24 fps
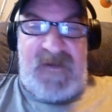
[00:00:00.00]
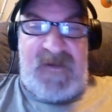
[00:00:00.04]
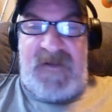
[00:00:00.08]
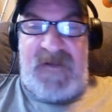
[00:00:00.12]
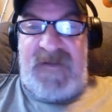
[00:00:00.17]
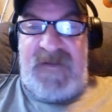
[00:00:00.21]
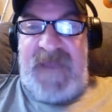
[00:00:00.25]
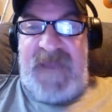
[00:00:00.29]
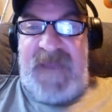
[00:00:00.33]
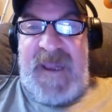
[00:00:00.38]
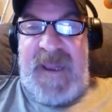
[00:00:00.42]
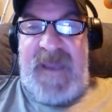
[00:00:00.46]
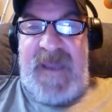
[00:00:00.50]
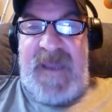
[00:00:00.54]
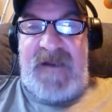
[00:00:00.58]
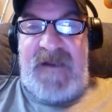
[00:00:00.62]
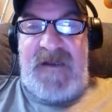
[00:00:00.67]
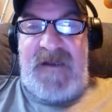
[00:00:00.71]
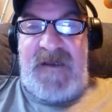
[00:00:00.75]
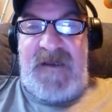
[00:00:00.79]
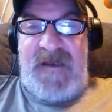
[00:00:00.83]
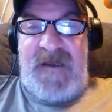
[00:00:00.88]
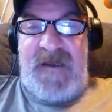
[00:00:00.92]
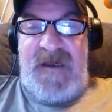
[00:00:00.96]
that
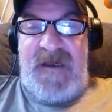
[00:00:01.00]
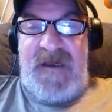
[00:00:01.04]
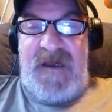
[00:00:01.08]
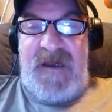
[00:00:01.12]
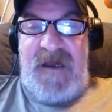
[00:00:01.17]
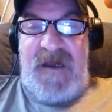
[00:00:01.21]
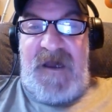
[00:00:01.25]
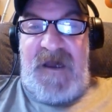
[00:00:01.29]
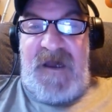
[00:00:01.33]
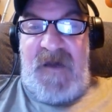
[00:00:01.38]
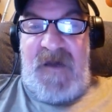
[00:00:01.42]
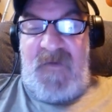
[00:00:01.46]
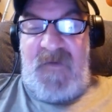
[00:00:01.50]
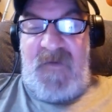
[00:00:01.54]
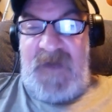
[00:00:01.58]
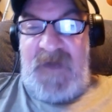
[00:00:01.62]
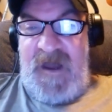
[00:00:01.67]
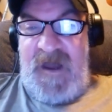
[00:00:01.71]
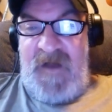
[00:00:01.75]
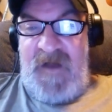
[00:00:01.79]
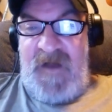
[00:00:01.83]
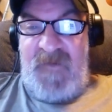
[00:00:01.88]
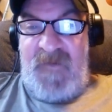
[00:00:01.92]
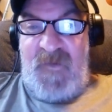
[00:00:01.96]

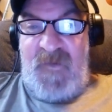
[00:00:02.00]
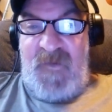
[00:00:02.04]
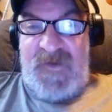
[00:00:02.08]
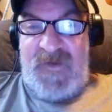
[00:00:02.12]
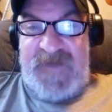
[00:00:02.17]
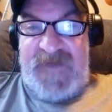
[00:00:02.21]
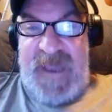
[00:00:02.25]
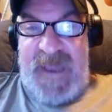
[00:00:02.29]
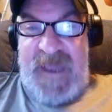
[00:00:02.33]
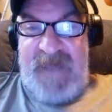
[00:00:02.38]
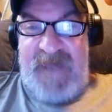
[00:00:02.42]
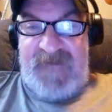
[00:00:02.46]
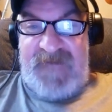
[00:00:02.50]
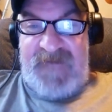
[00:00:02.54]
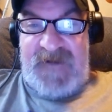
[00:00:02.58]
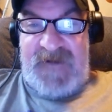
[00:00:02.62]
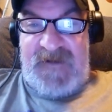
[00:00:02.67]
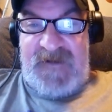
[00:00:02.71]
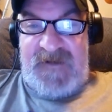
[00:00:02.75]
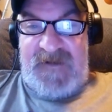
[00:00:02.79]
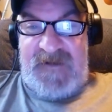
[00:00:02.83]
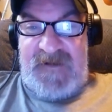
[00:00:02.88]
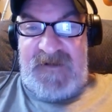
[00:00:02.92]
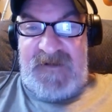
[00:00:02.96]
Oklahoma was
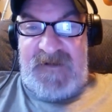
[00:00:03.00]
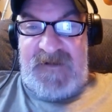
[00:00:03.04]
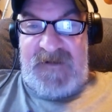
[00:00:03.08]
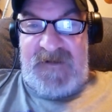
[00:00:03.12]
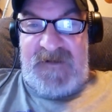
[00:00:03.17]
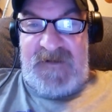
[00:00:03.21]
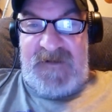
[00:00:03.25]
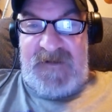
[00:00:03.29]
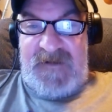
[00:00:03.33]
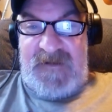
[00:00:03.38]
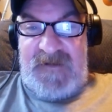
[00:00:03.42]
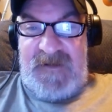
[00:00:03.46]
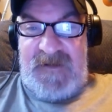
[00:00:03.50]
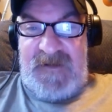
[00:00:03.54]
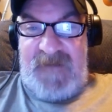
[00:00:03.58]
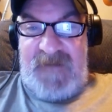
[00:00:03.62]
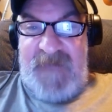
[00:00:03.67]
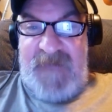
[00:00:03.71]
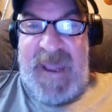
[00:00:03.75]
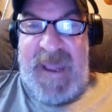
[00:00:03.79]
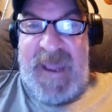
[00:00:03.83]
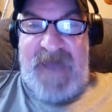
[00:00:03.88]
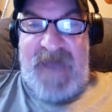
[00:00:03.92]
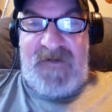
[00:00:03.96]
having a
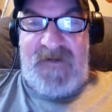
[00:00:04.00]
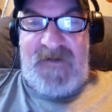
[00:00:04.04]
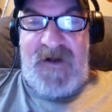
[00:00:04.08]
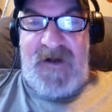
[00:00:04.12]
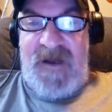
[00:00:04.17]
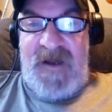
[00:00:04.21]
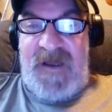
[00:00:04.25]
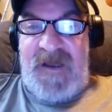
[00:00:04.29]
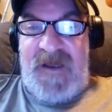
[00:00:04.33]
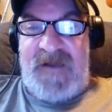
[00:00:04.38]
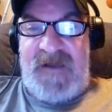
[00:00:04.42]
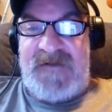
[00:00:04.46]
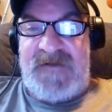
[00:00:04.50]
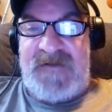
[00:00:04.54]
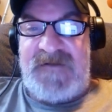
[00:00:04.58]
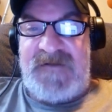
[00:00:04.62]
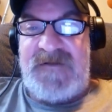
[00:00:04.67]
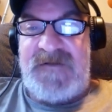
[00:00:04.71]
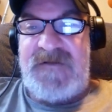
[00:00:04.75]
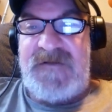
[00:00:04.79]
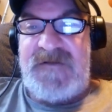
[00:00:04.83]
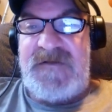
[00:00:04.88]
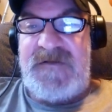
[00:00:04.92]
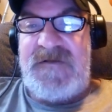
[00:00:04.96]
bad run
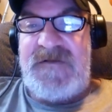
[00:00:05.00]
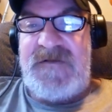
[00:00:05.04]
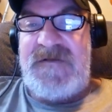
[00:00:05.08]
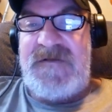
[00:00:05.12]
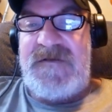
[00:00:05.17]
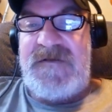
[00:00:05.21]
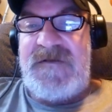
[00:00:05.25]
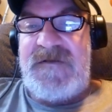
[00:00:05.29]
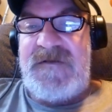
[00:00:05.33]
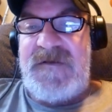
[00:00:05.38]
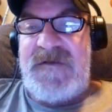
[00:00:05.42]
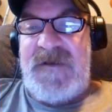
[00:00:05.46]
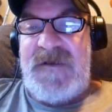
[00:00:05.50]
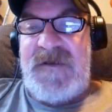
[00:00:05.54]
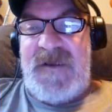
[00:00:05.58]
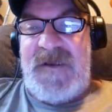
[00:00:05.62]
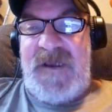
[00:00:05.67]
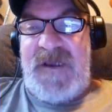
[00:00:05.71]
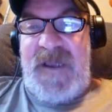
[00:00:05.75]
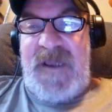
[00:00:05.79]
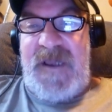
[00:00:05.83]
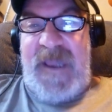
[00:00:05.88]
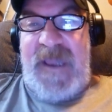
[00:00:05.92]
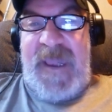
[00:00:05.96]

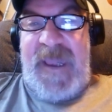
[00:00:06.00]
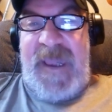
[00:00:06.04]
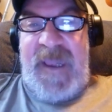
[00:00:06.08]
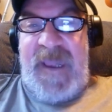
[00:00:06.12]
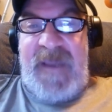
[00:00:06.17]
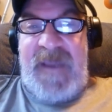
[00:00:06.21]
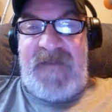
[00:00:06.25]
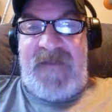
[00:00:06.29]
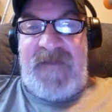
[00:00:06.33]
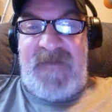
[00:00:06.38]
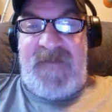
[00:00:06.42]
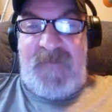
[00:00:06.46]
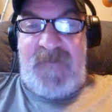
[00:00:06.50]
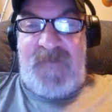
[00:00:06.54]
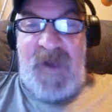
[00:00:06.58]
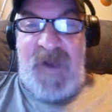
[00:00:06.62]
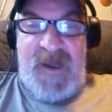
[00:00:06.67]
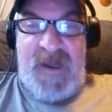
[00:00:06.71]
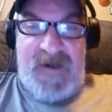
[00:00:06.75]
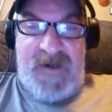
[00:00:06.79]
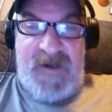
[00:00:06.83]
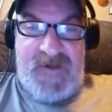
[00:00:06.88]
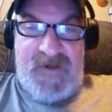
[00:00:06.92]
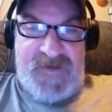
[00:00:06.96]
and the
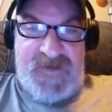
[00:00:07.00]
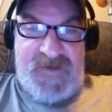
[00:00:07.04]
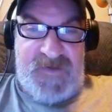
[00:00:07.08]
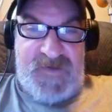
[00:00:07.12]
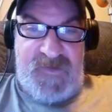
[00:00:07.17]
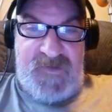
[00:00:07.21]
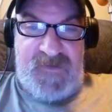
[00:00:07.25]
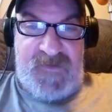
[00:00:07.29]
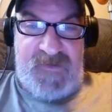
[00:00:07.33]
players